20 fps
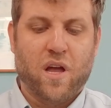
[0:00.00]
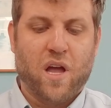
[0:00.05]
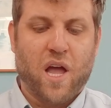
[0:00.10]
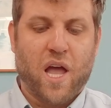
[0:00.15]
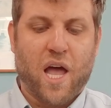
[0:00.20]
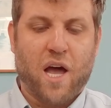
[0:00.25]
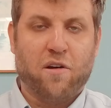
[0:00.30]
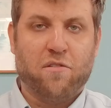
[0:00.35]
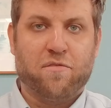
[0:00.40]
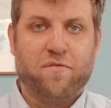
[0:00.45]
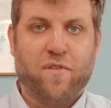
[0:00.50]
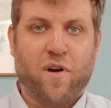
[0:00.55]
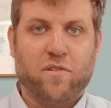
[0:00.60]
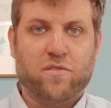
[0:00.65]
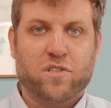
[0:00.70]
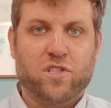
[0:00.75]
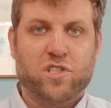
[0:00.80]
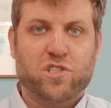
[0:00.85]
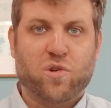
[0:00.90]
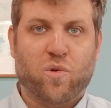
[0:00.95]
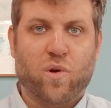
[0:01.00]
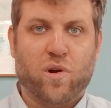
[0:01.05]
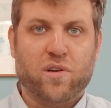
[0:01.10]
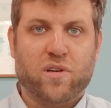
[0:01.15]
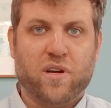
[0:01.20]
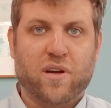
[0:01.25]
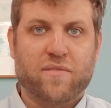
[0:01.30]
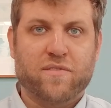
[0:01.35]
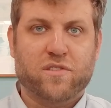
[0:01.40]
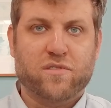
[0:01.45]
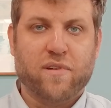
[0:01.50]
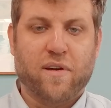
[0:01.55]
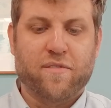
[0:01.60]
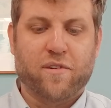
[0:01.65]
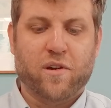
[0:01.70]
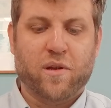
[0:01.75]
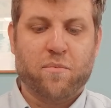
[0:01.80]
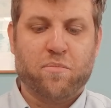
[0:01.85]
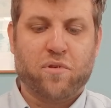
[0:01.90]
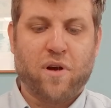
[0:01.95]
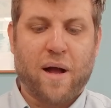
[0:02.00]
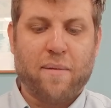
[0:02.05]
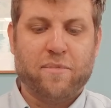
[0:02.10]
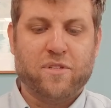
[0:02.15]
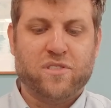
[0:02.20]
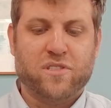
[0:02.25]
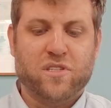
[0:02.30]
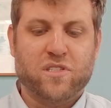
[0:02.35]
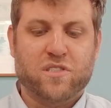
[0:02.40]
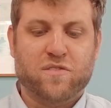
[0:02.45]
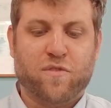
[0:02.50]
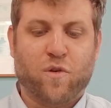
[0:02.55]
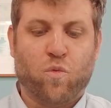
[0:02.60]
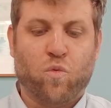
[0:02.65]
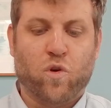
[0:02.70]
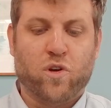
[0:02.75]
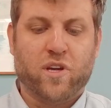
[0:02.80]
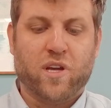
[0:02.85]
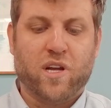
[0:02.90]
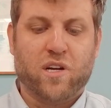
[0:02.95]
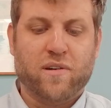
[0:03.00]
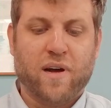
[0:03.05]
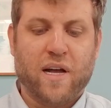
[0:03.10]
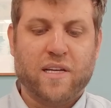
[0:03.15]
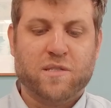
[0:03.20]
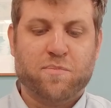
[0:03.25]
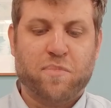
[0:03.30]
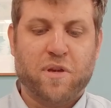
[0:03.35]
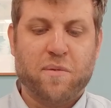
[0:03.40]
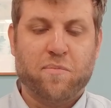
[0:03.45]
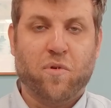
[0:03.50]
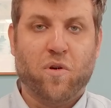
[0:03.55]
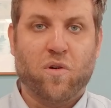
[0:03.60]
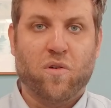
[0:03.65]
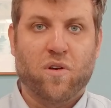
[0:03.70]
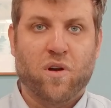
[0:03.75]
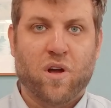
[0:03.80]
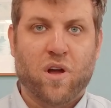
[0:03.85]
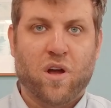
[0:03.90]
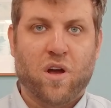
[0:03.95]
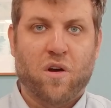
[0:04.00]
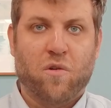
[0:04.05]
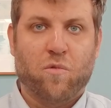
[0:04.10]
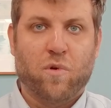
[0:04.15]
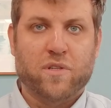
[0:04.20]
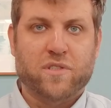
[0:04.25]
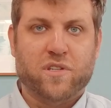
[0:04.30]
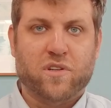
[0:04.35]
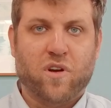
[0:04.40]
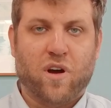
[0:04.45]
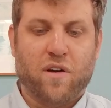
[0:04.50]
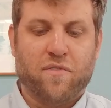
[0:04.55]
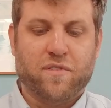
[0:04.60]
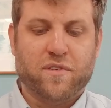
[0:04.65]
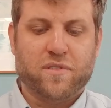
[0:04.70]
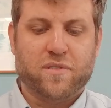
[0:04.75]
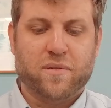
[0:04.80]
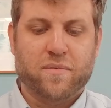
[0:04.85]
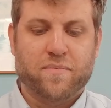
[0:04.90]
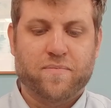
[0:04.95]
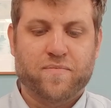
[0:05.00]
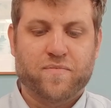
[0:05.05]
have fallen short of delivering promises for working class people once in office.